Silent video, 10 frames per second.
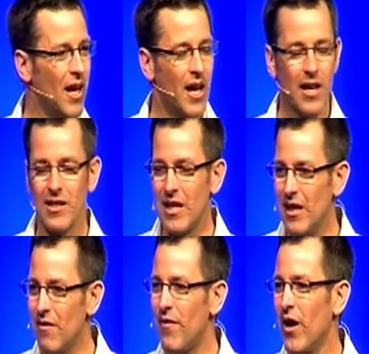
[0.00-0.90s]
Because
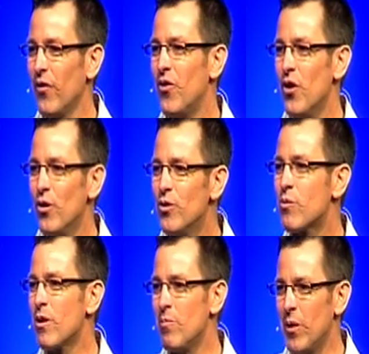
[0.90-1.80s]
he felt those
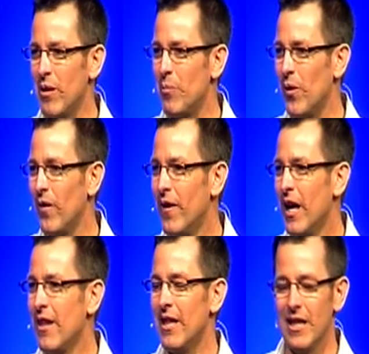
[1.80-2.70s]
were the people
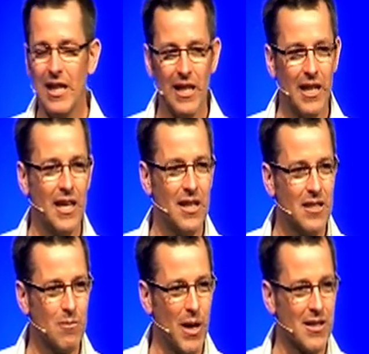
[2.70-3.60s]
that needed
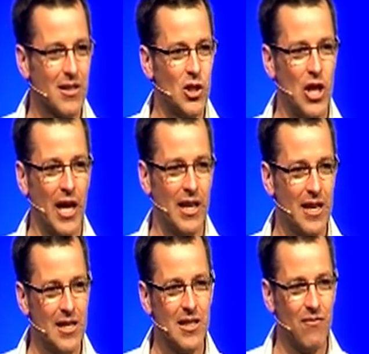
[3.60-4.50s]
his message and
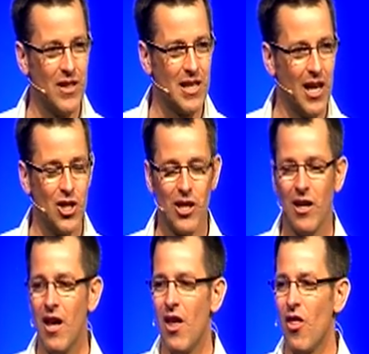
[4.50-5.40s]
his invitation
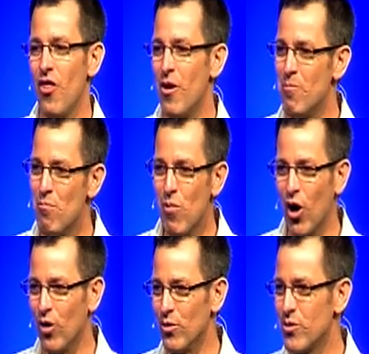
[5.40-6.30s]
the
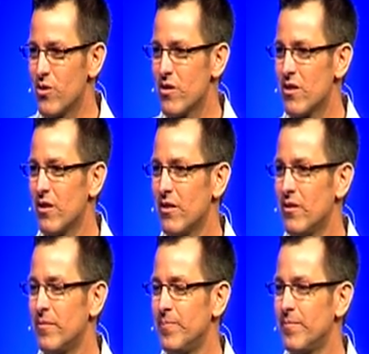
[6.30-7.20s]
most.
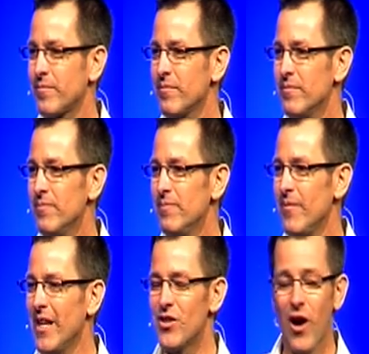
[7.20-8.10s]

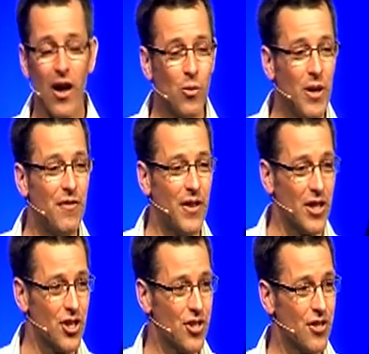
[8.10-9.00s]
And so how do we
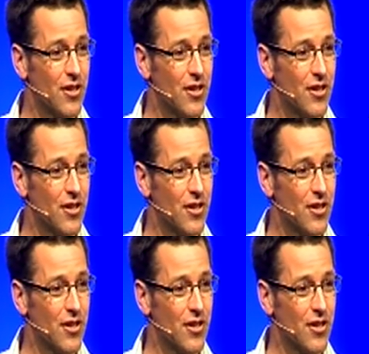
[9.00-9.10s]
fish?